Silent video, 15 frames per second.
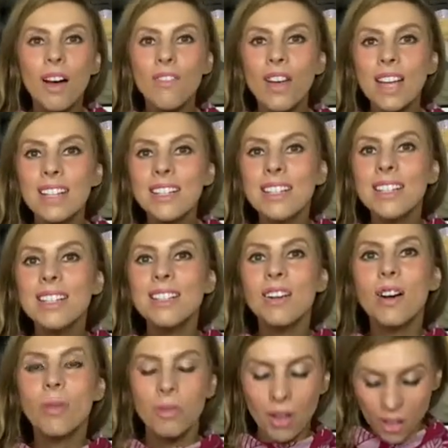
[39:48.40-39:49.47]
ended
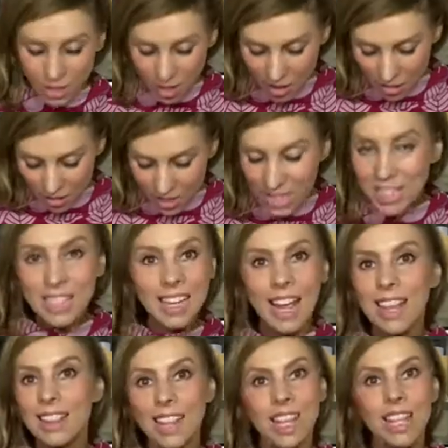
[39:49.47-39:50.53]
up, I don't didn't get
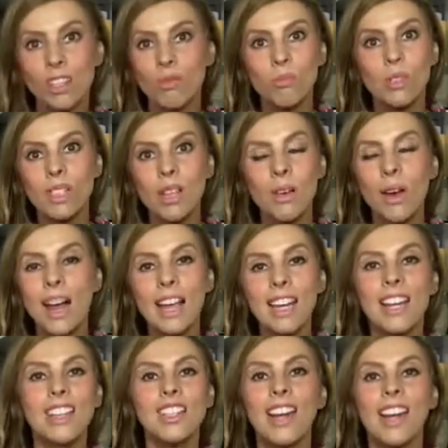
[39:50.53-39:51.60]
these from Sew
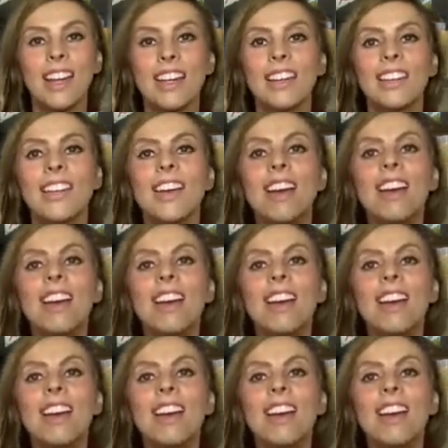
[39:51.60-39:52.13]
Hayley Jane.